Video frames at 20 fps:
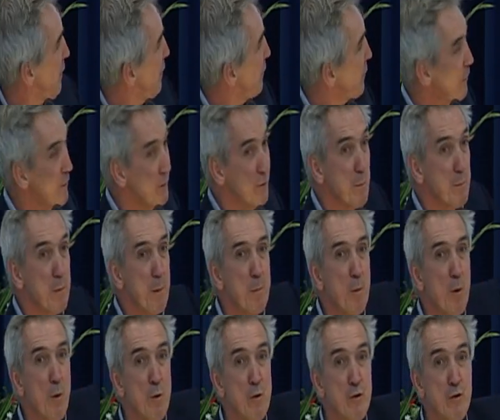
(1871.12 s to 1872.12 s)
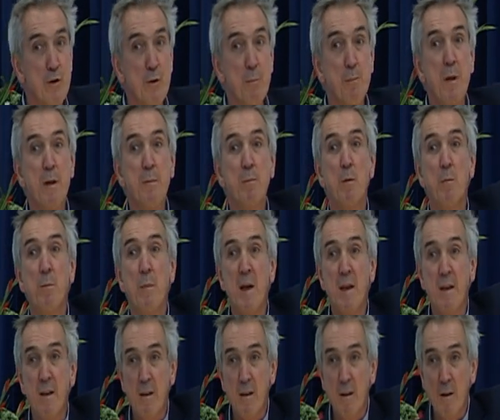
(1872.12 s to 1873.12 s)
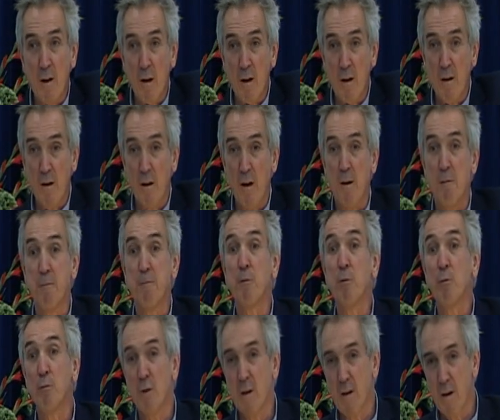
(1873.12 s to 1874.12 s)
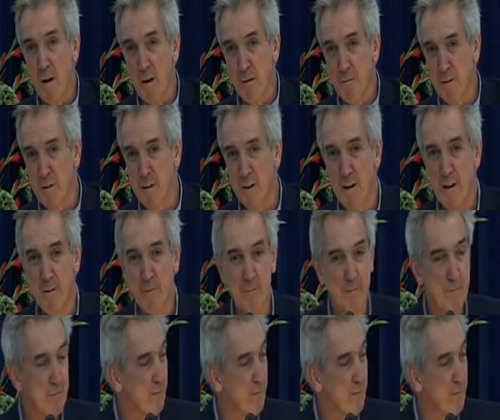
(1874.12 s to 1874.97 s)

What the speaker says: this is the proportion of people making a full recovery.